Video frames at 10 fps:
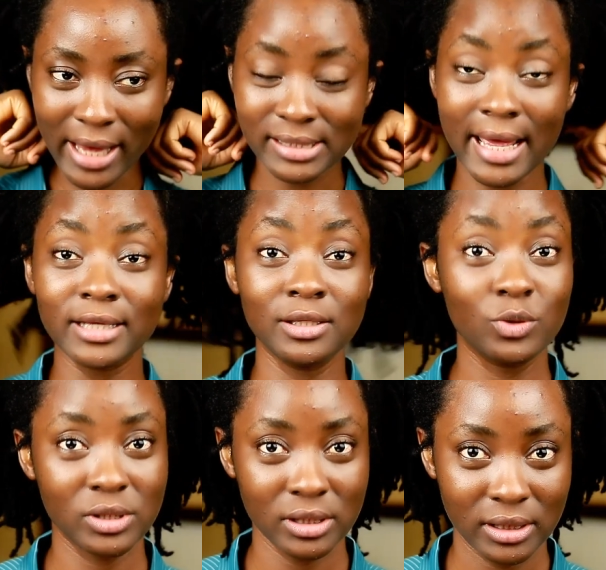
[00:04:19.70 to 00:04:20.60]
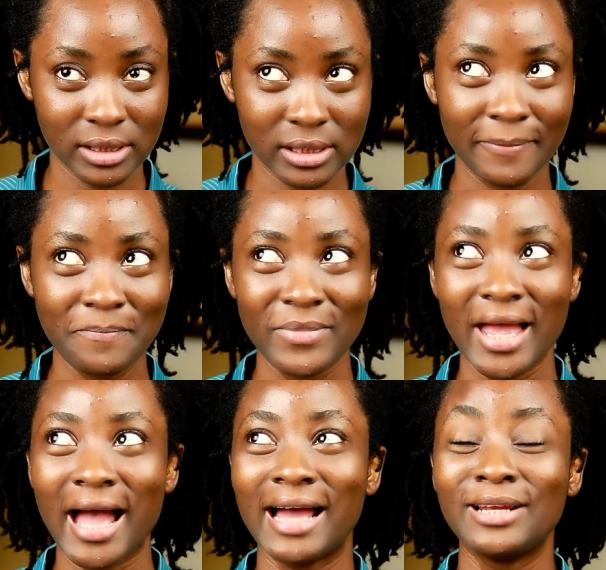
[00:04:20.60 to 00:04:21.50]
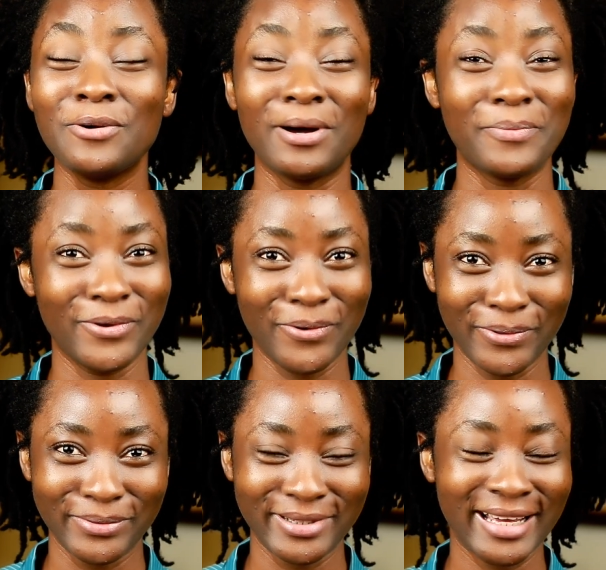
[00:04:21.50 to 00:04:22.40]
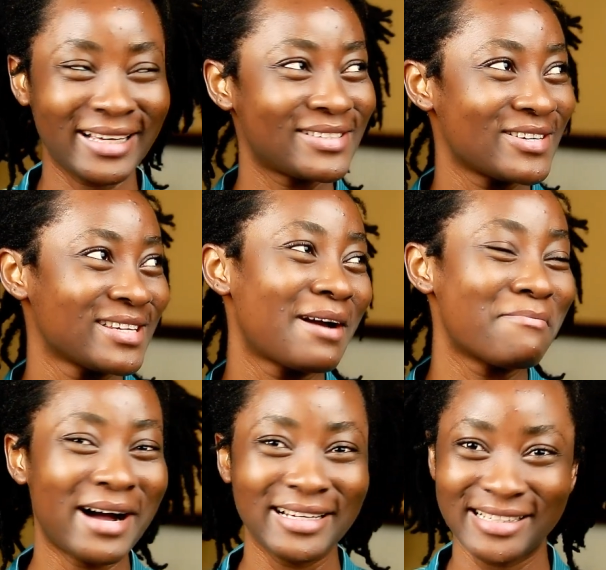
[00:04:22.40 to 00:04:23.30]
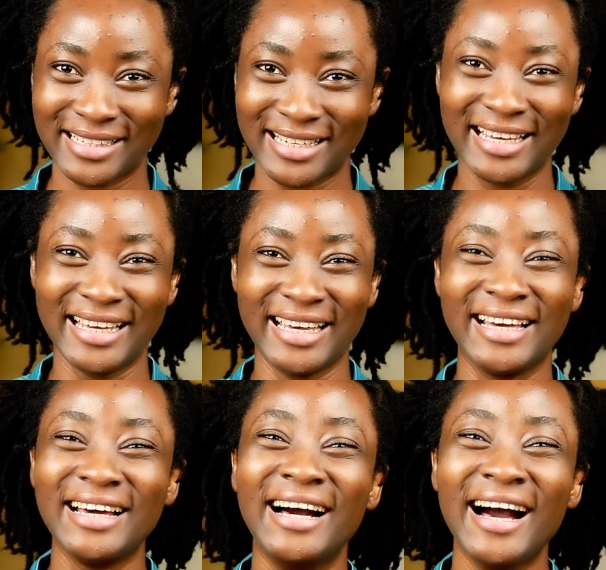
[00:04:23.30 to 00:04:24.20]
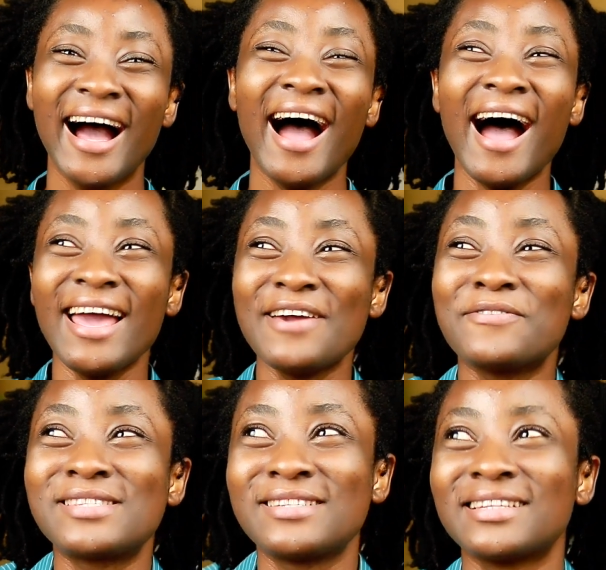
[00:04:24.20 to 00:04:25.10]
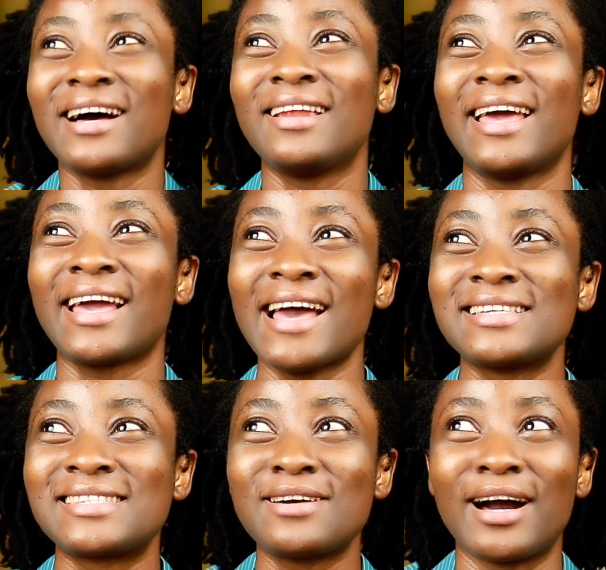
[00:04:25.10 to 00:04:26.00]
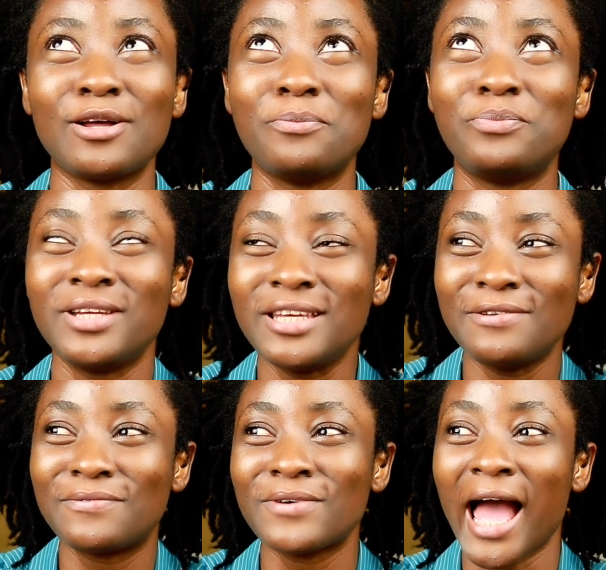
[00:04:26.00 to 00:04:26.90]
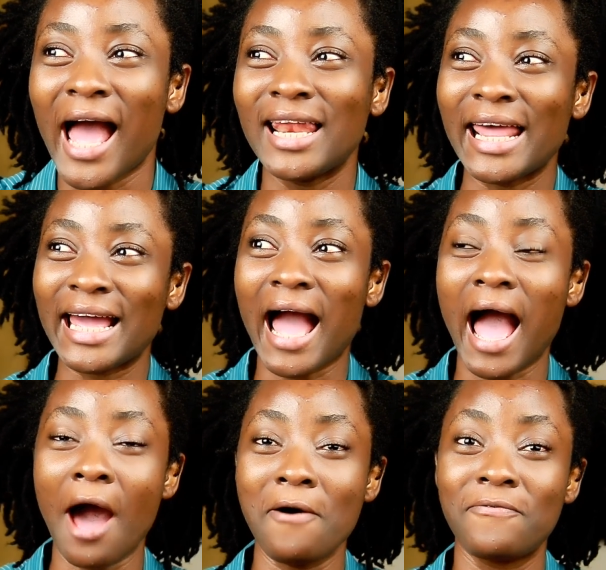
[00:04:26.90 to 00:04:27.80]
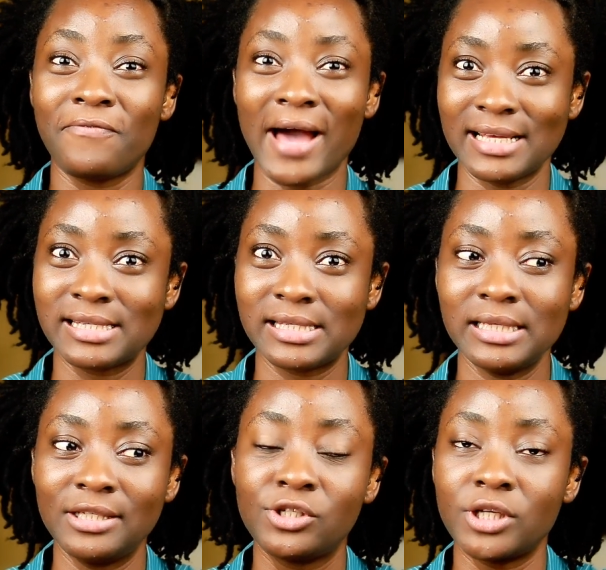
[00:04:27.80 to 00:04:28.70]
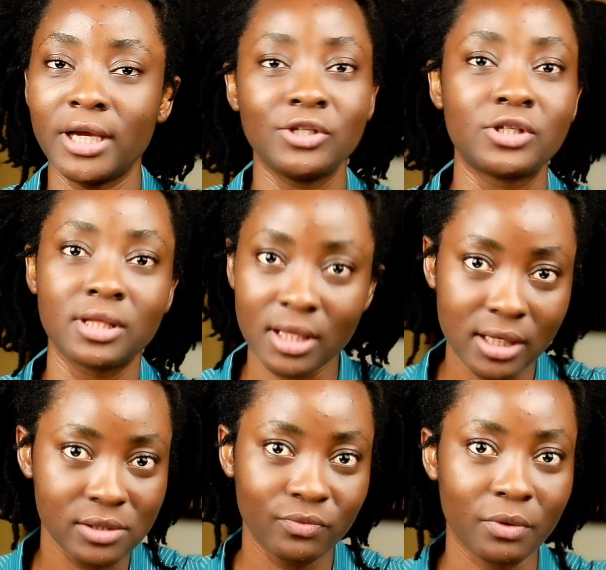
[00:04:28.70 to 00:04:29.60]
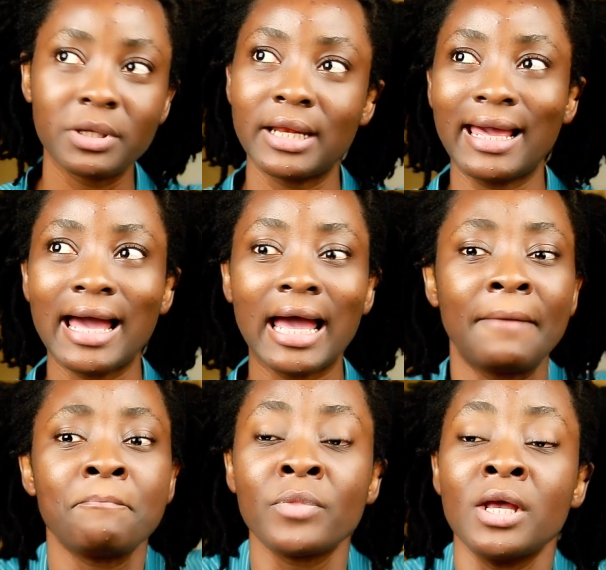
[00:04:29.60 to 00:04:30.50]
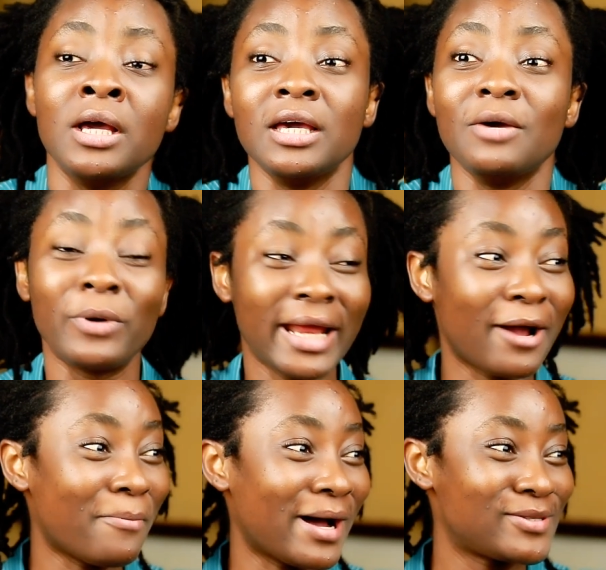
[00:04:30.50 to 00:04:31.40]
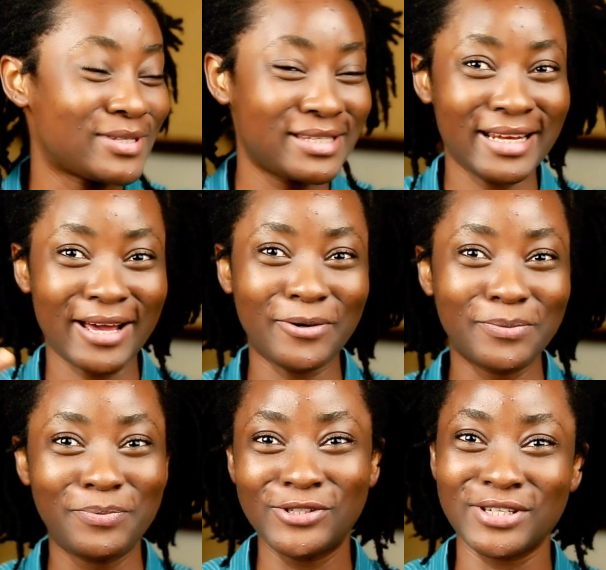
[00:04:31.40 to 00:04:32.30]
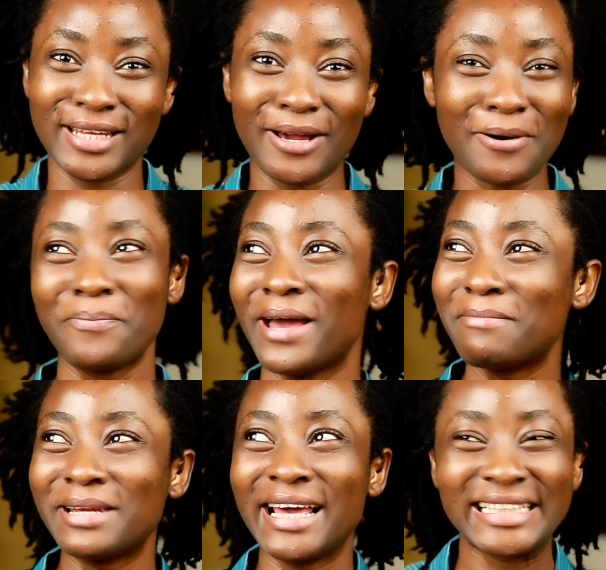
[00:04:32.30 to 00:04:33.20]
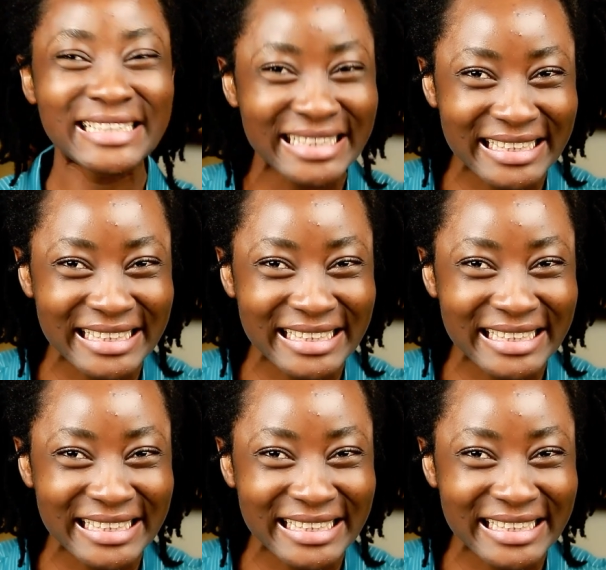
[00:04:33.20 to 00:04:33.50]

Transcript: I started using it, and lo and behold, like, it was like magic. Even till now, like, I still cannot believe like how fast it changed things for me. Like, when I go back to see like old pictures and I compare, I'm like,